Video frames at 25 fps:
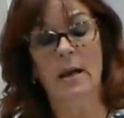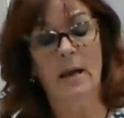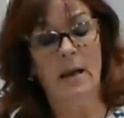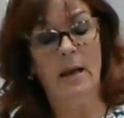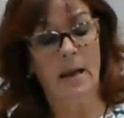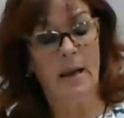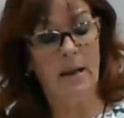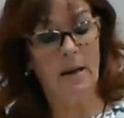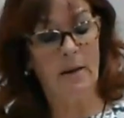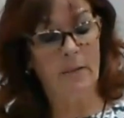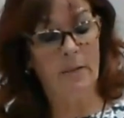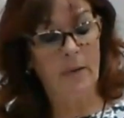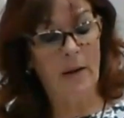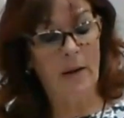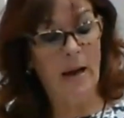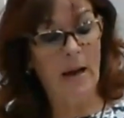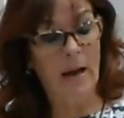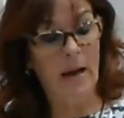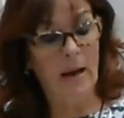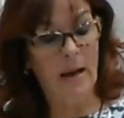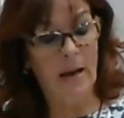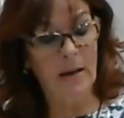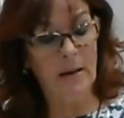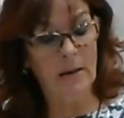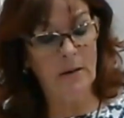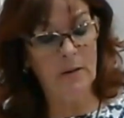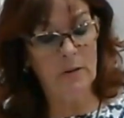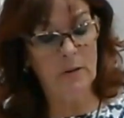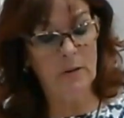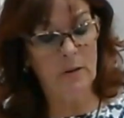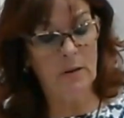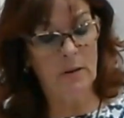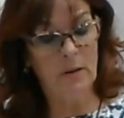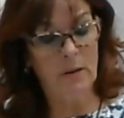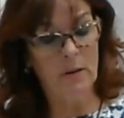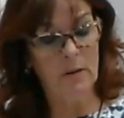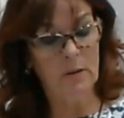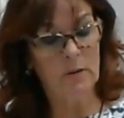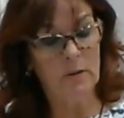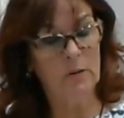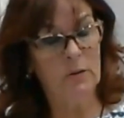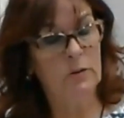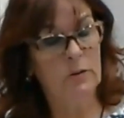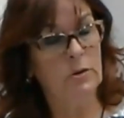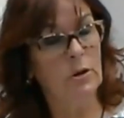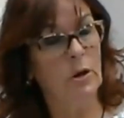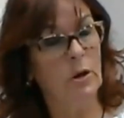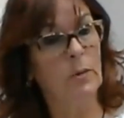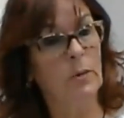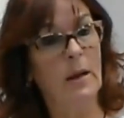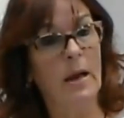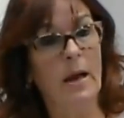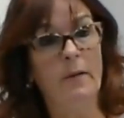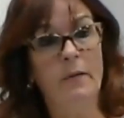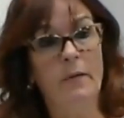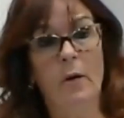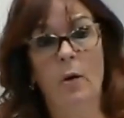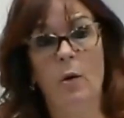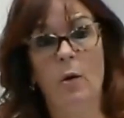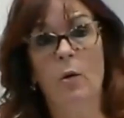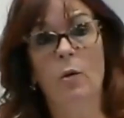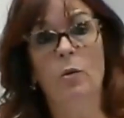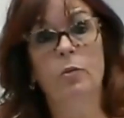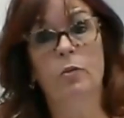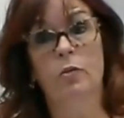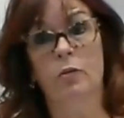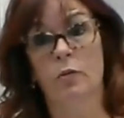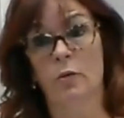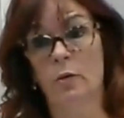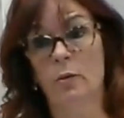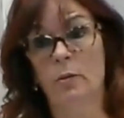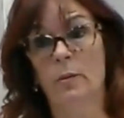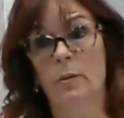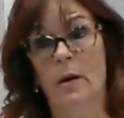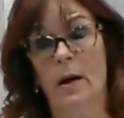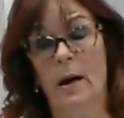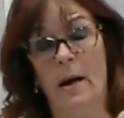And if I don't have a home group,